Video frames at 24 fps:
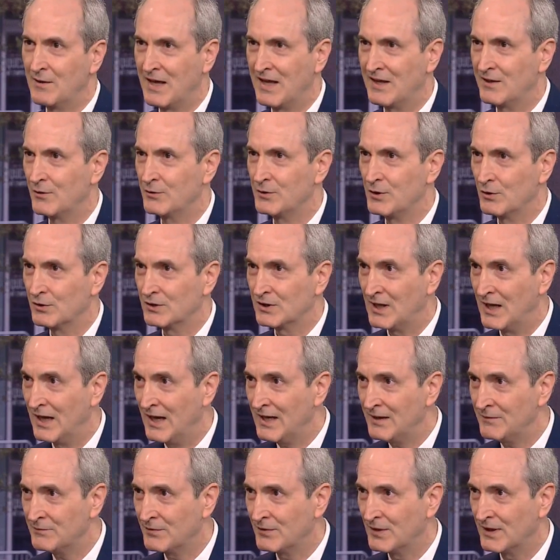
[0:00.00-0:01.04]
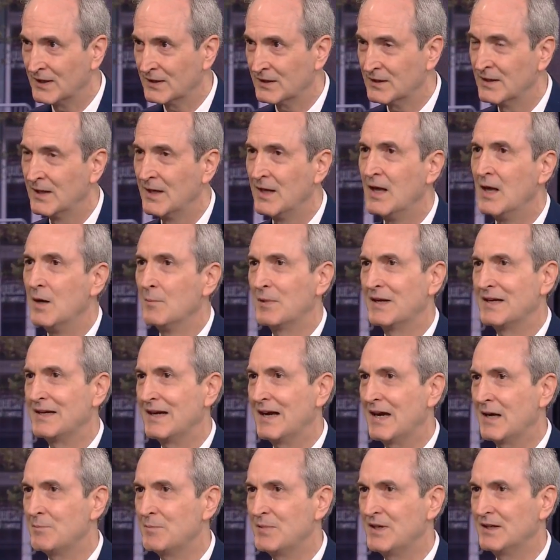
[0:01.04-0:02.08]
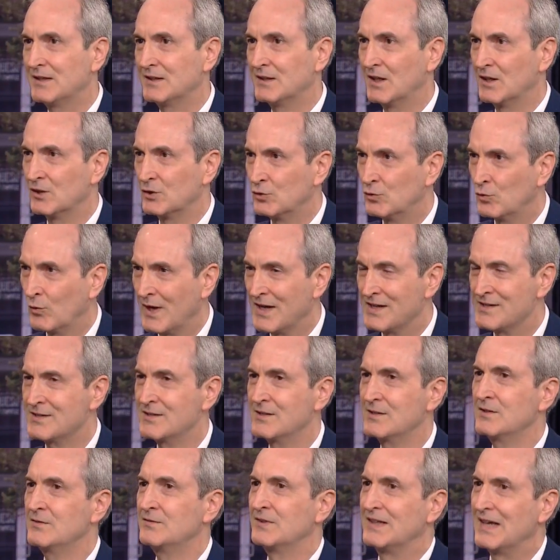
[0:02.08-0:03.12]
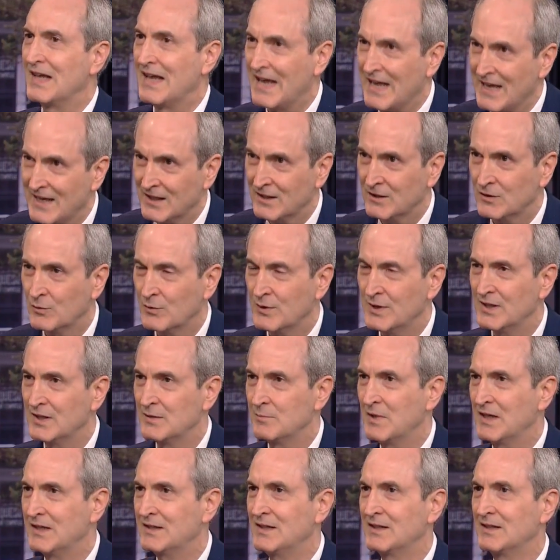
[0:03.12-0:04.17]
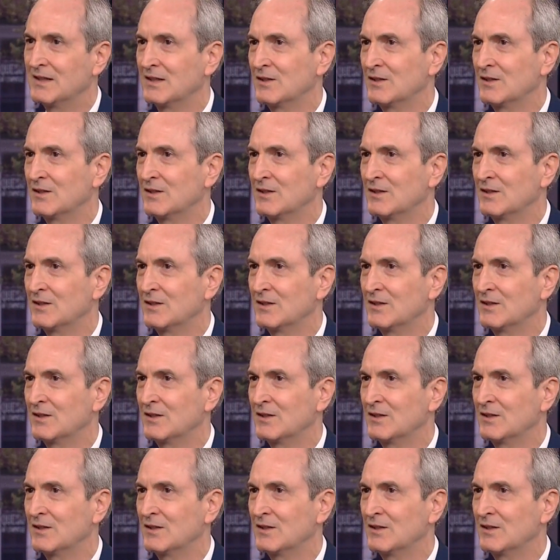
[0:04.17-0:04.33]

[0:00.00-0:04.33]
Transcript: handle your conflict by not being aggressive and angry and making